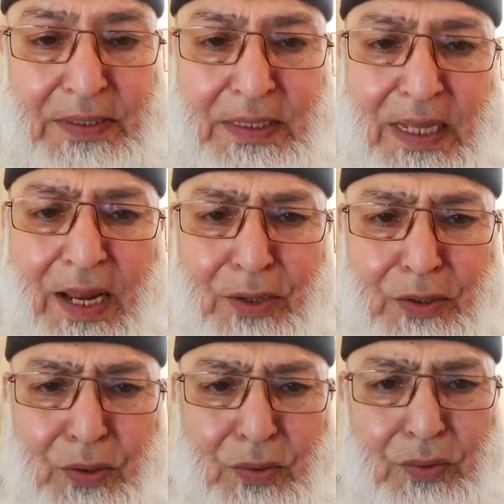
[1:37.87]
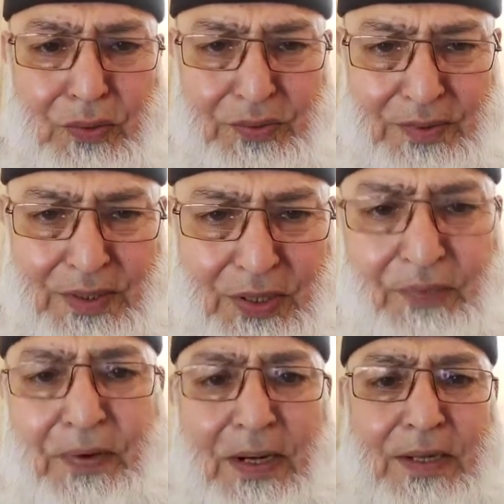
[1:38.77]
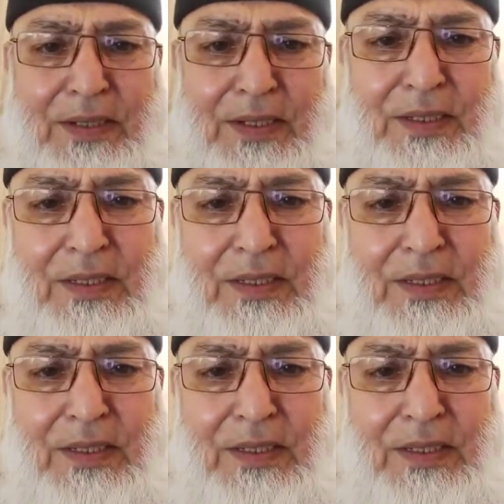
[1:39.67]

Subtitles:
They are two different